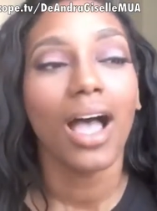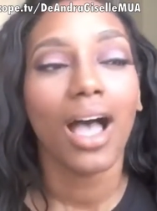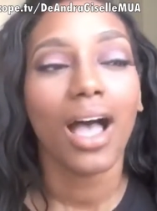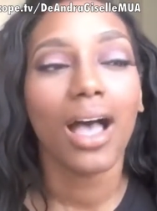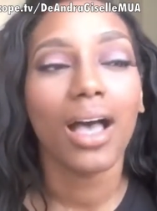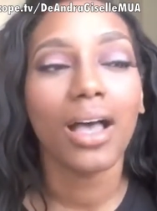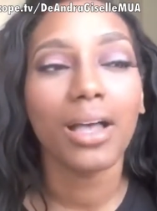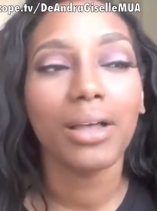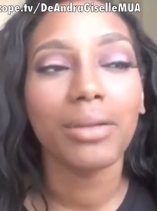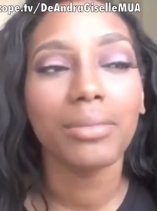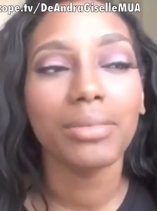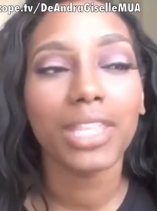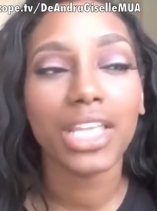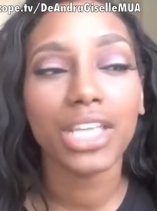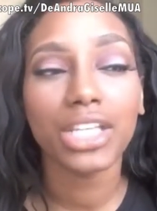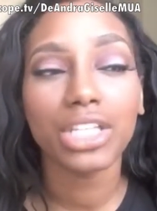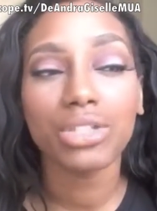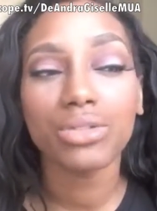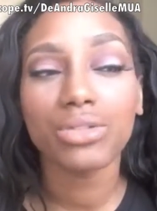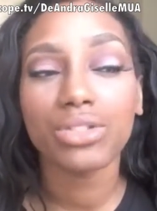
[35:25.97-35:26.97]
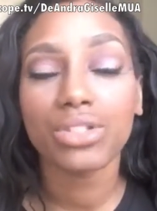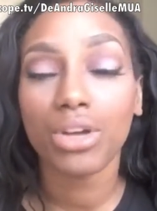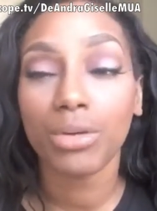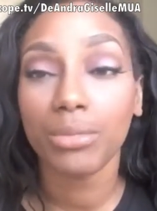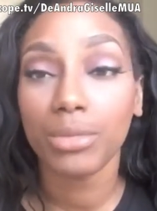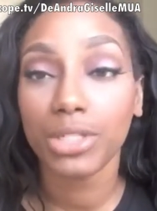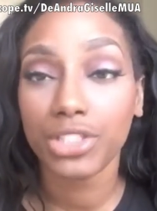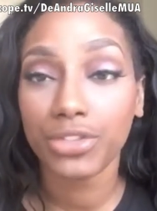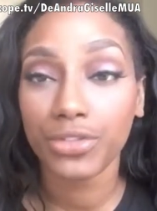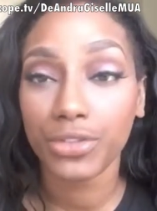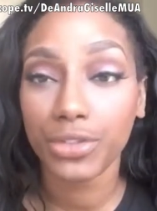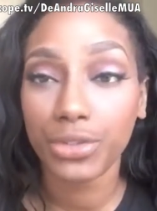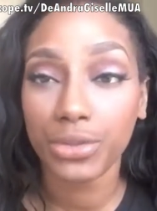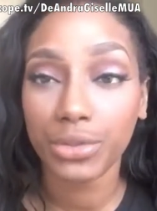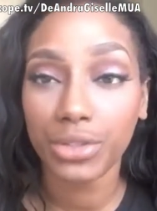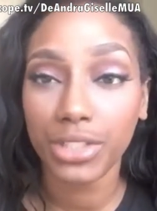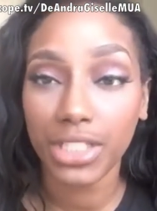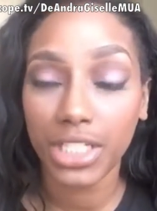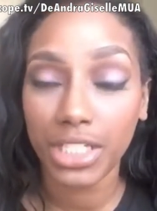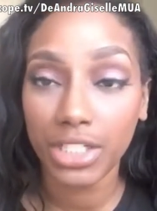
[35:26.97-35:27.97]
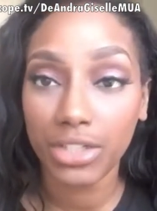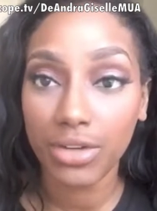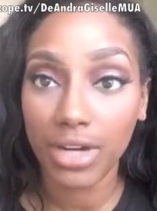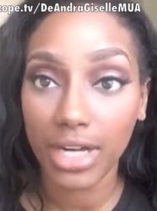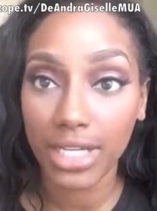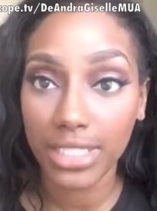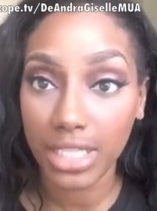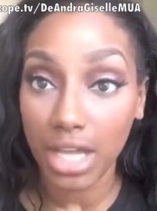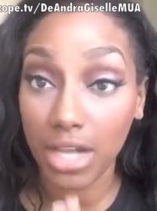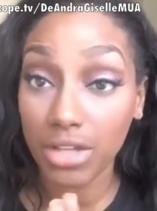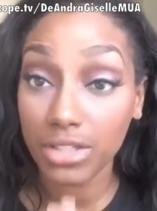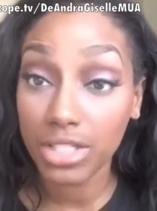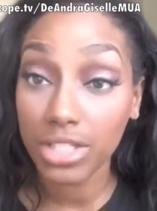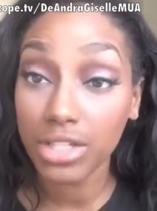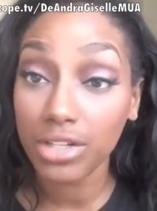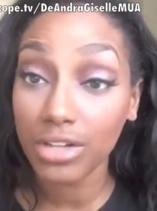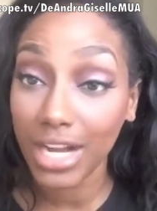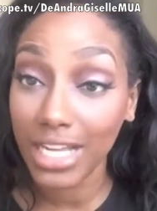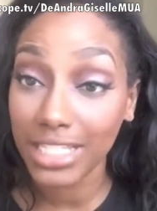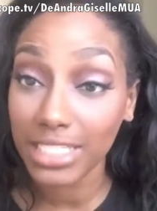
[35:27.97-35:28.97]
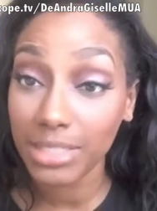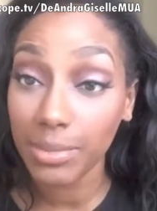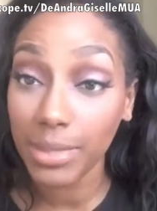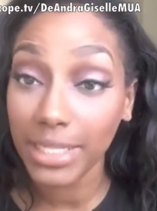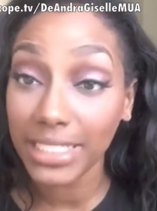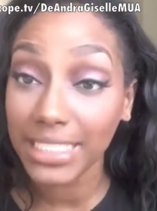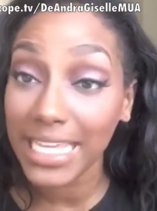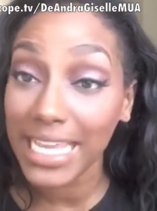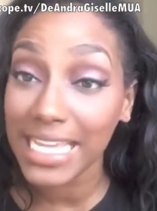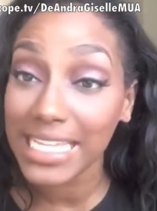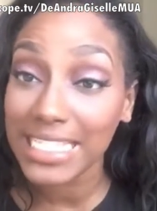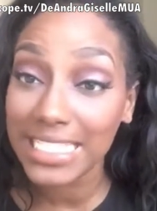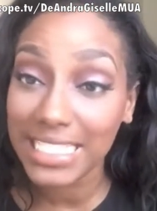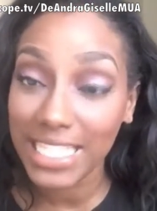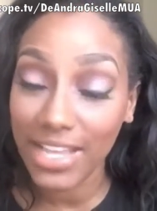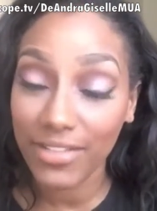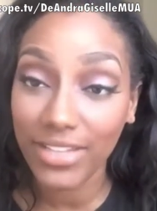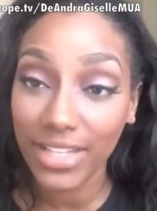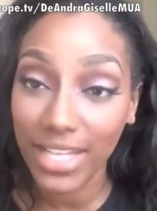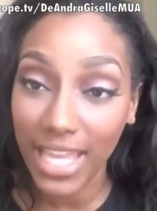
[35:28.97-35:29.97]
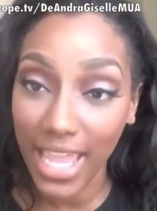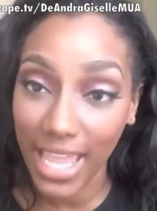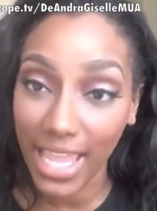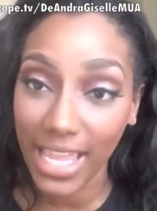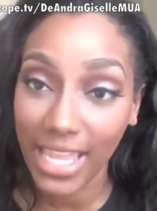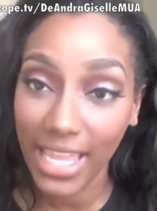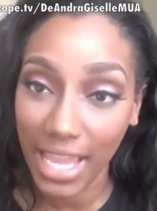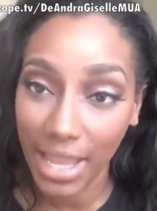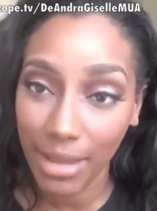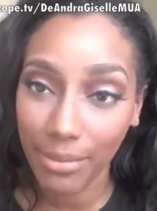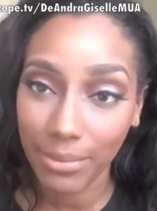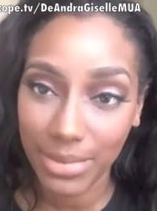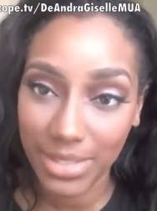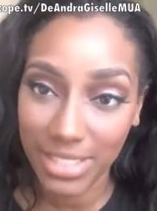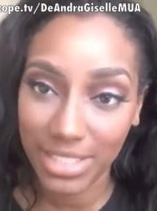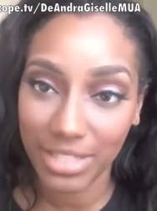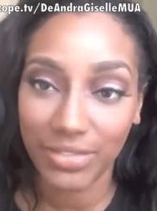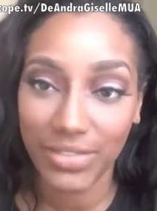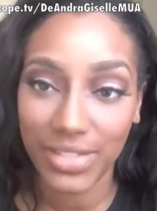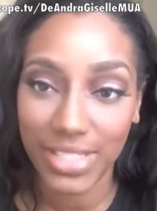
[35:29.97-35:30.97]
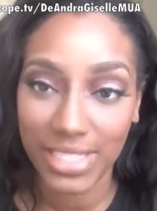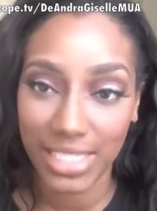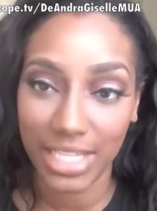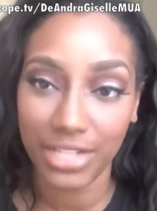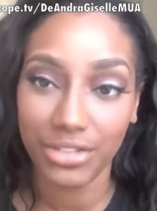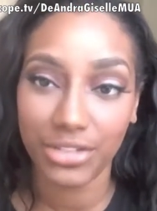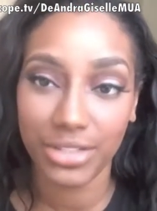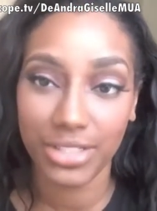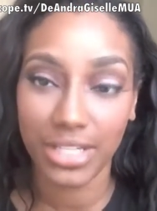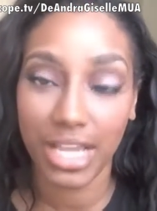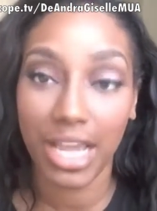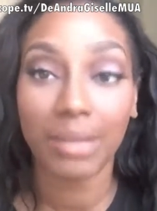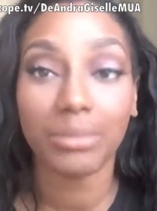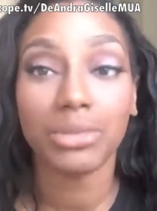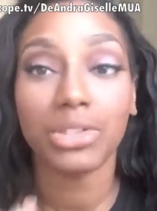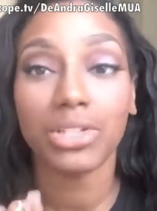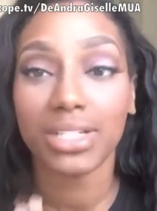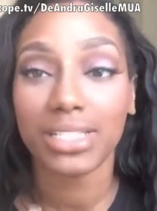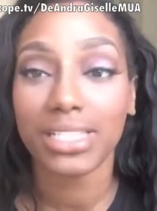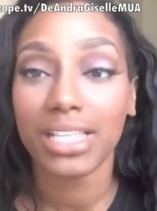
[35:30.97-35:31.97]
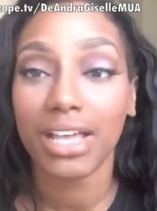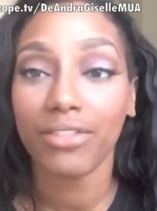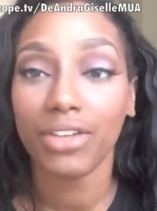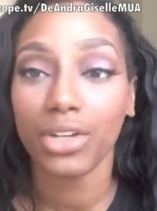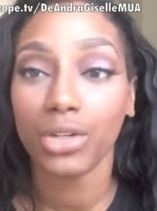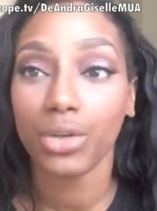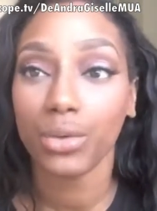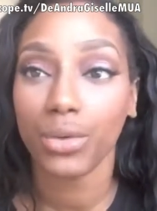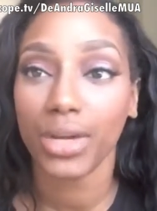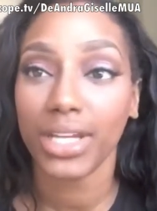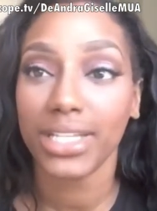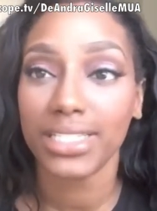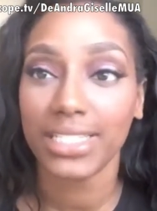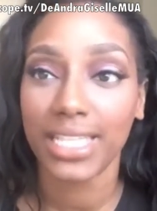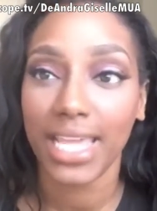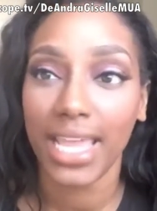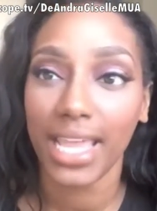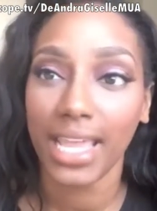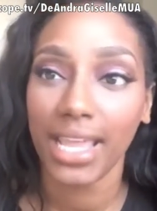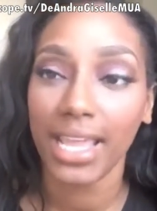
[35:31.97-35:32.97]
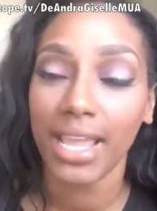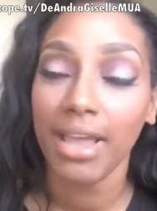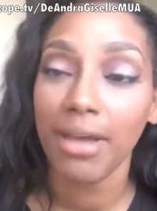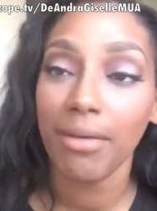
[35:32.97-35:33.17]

Um, thank you so much for tuning in, you guys. I'll see you guys Monday, 7 a.m. Pacific Standard Time. You guys have a great day.